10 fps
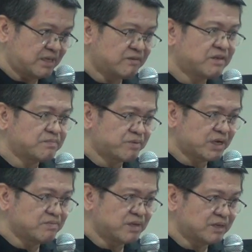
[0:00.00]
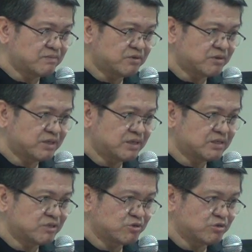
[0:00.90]
Every problem already
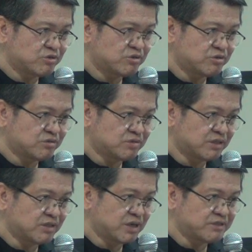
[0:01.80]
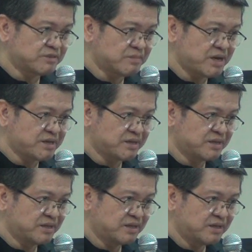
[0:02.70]
has a solution in God's
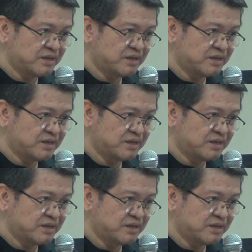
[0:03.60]
mind.